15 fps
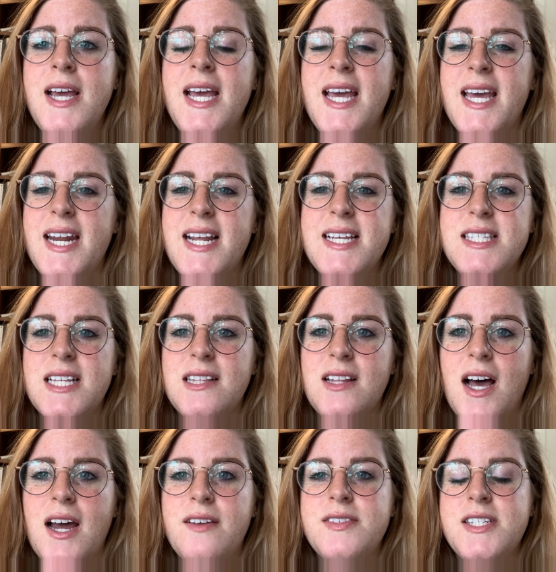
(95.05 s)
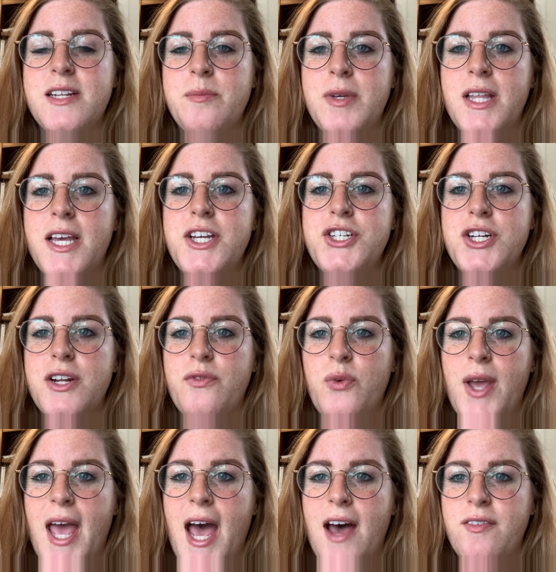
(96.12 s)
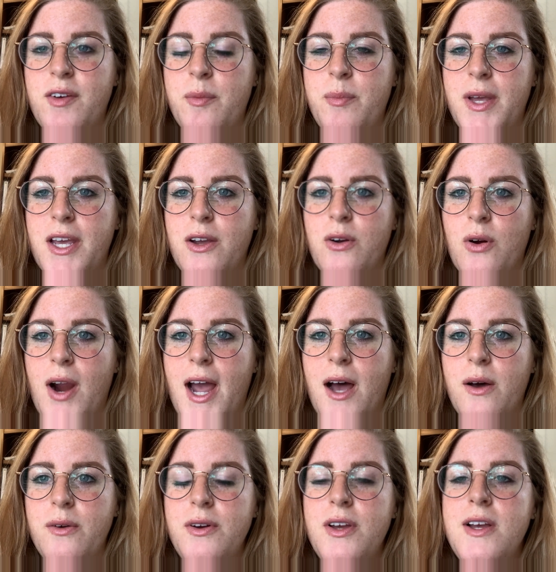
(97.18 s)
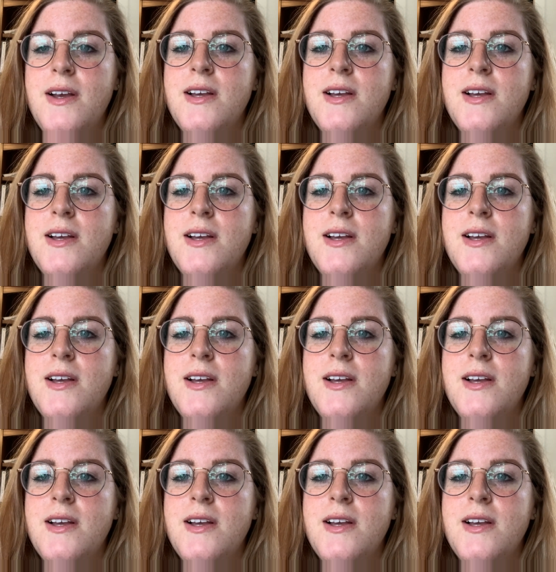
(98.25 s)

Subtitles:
it is a lot of stimulation if we have a big crowd.